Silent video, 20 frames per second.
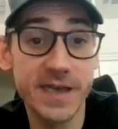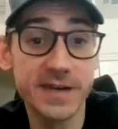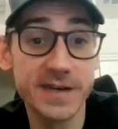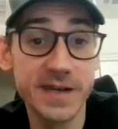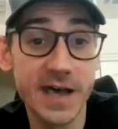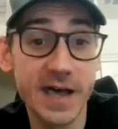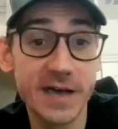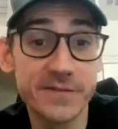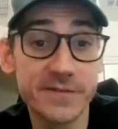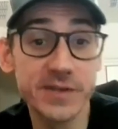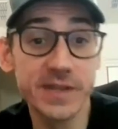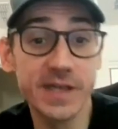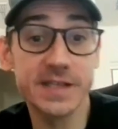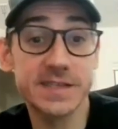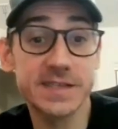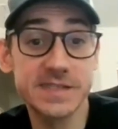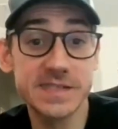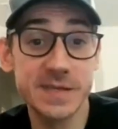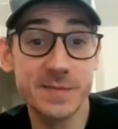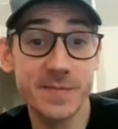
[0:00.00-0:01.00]
And uh, if you'd
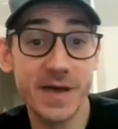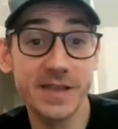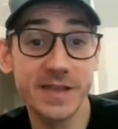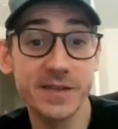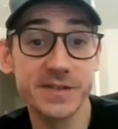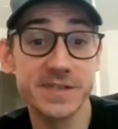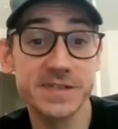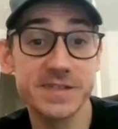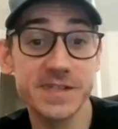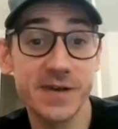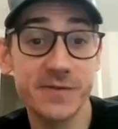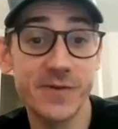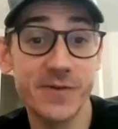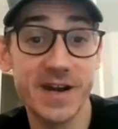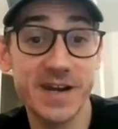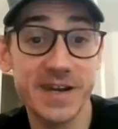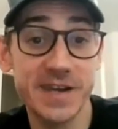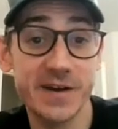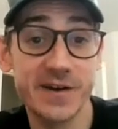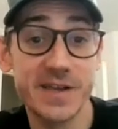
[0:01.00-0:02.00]
like to see my little son
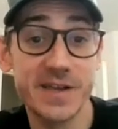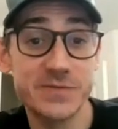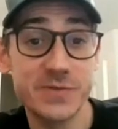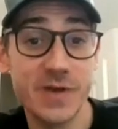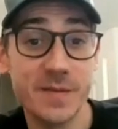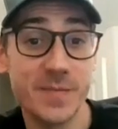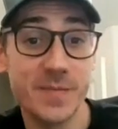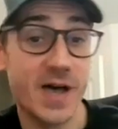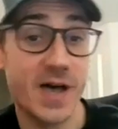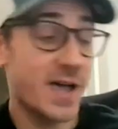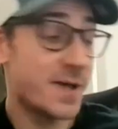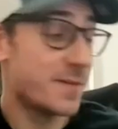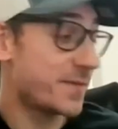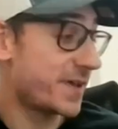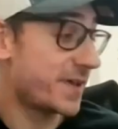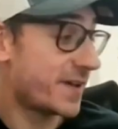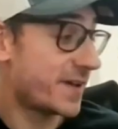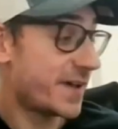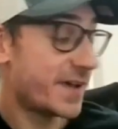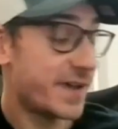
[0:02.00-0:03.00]
right here, he's right
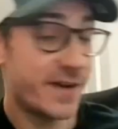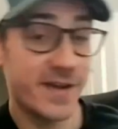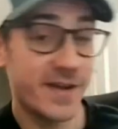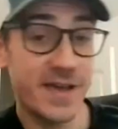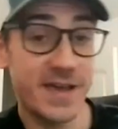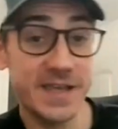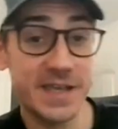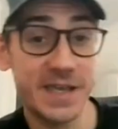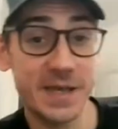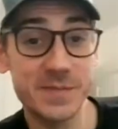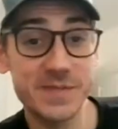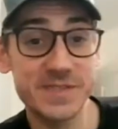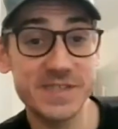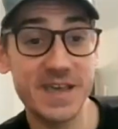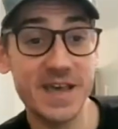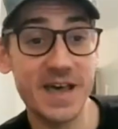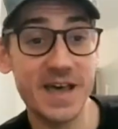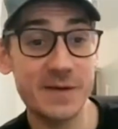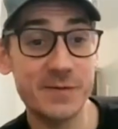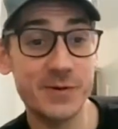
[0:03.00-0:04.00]
behind me. Here, Eddie, come and
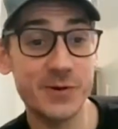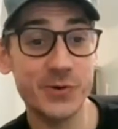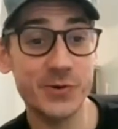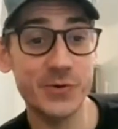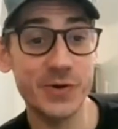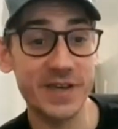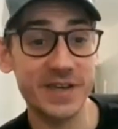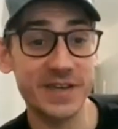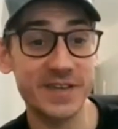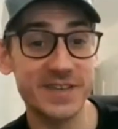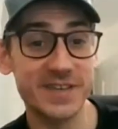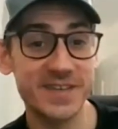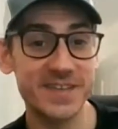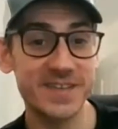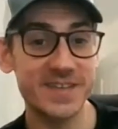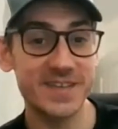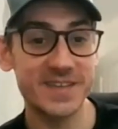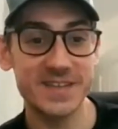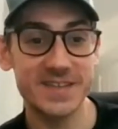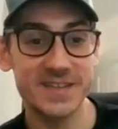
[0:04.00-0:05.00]
say hi real quick.
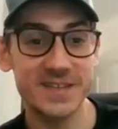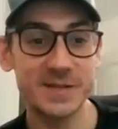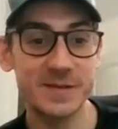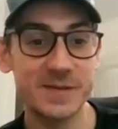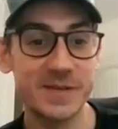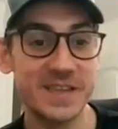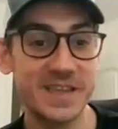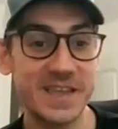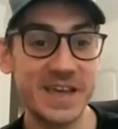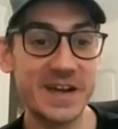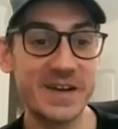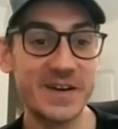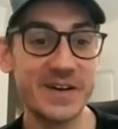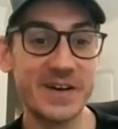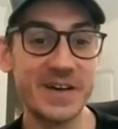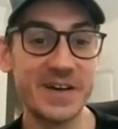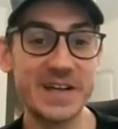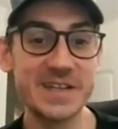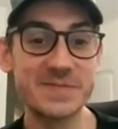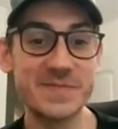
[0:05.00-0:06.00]

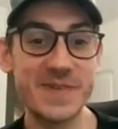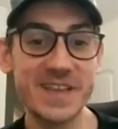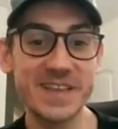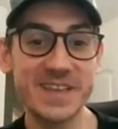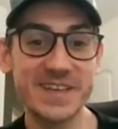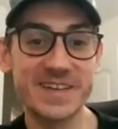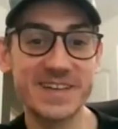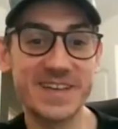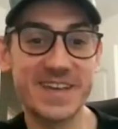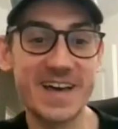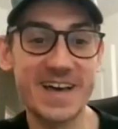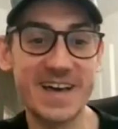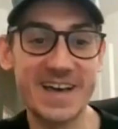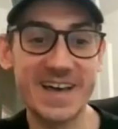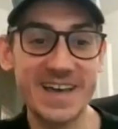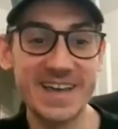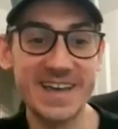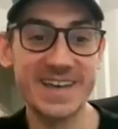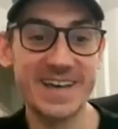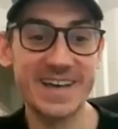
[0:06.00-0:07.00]
There, there's my little
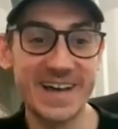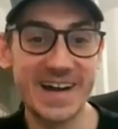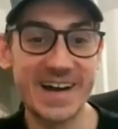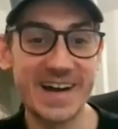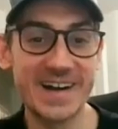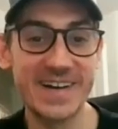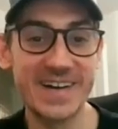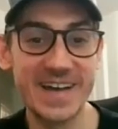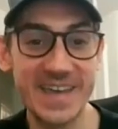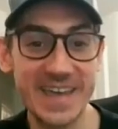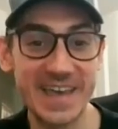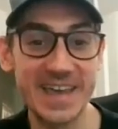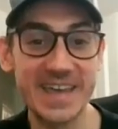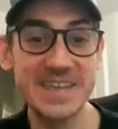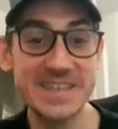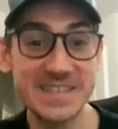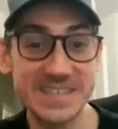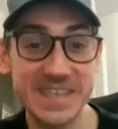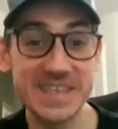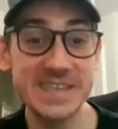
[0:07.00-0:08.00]
guy. All right, yeah,
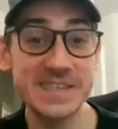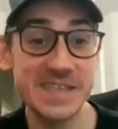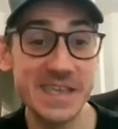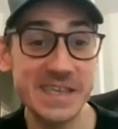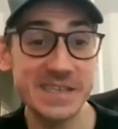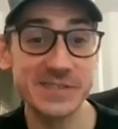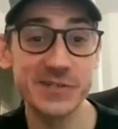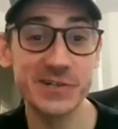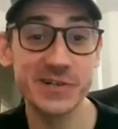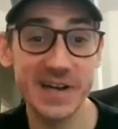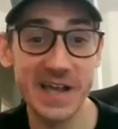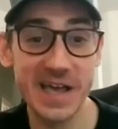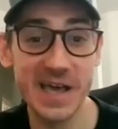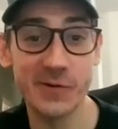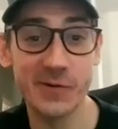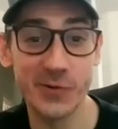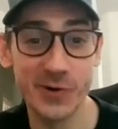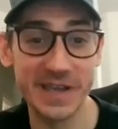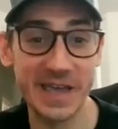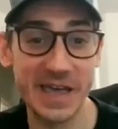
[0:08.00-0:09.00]
he's he's, he's learning
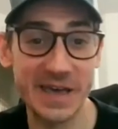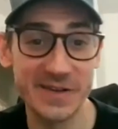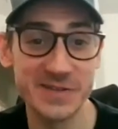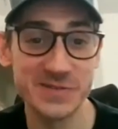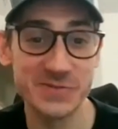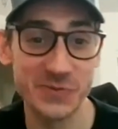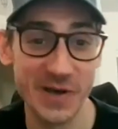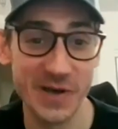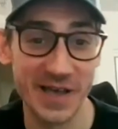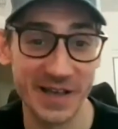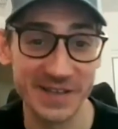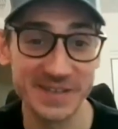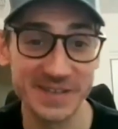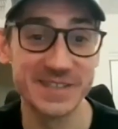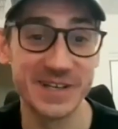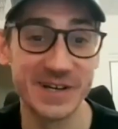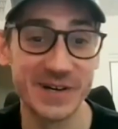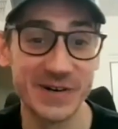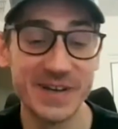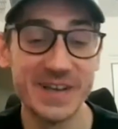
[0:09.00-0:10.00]
how to work out as well.
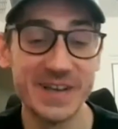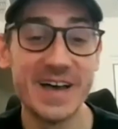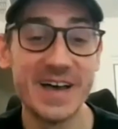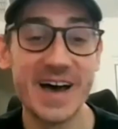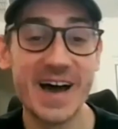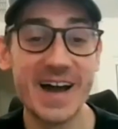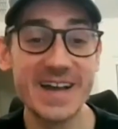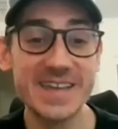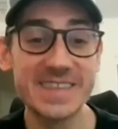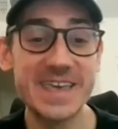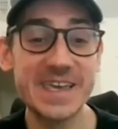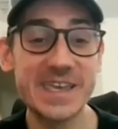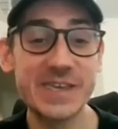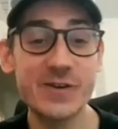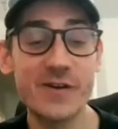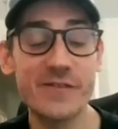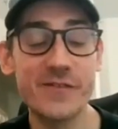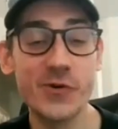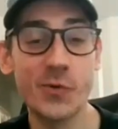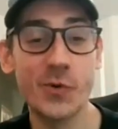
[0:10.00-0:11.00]
So, all right,
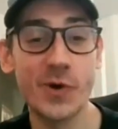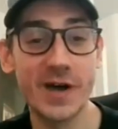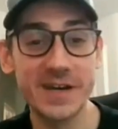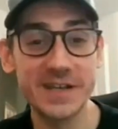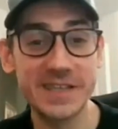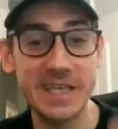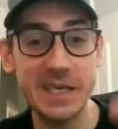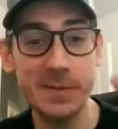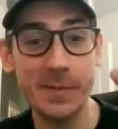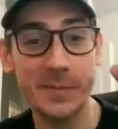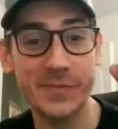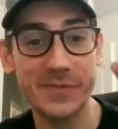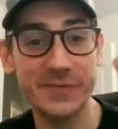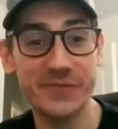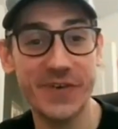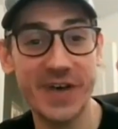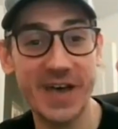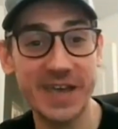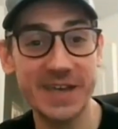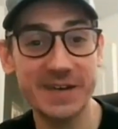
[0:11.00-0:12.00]
thank you everyone. Keep up
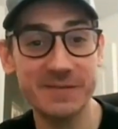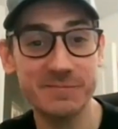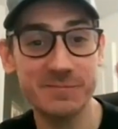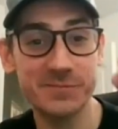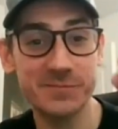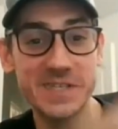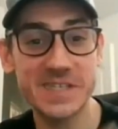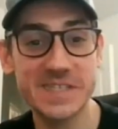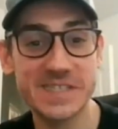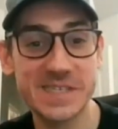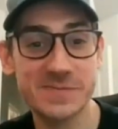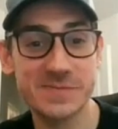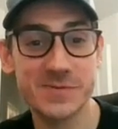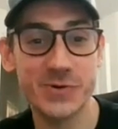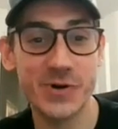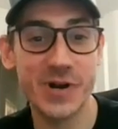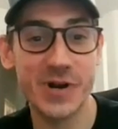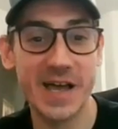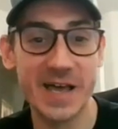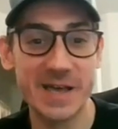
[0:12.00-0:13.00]
the fight. Please
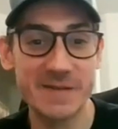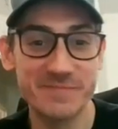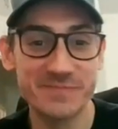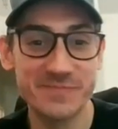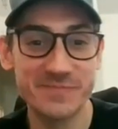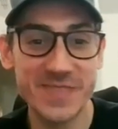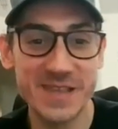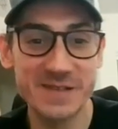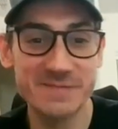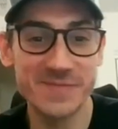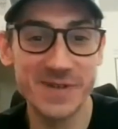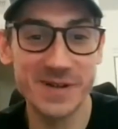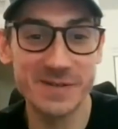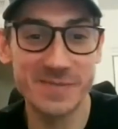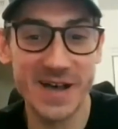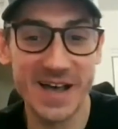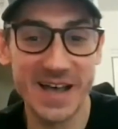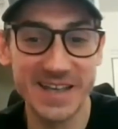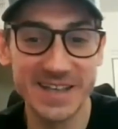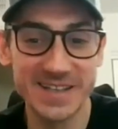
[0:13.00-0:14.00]
subscribe.
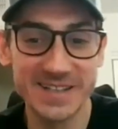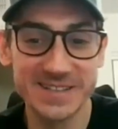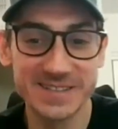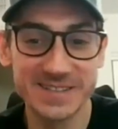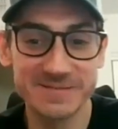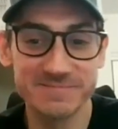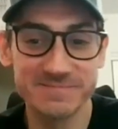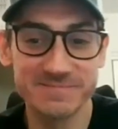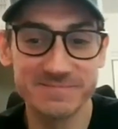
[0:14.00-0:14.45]
Bye bye.